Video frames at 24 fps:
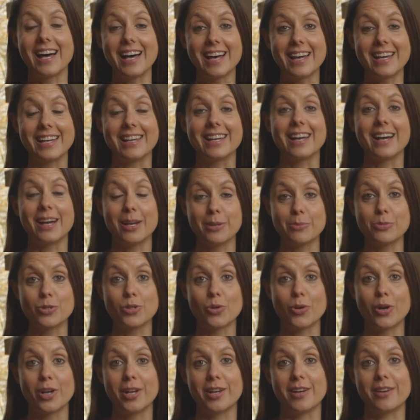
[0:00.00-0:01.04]
Hi, I'm
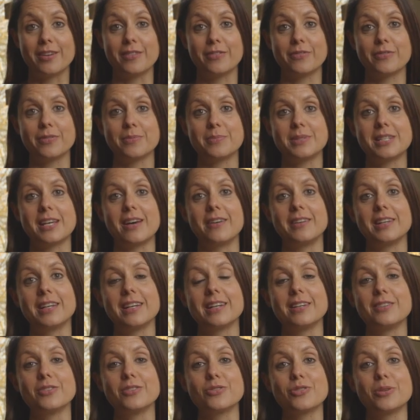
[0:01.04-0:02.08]
Joya from Town and
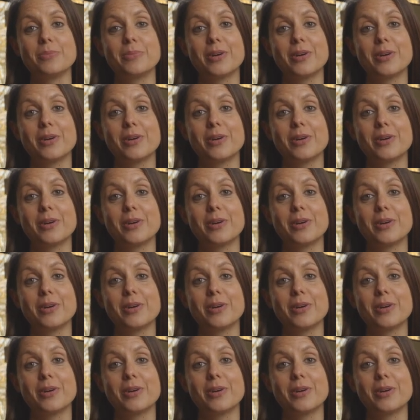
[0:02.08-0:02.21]
Country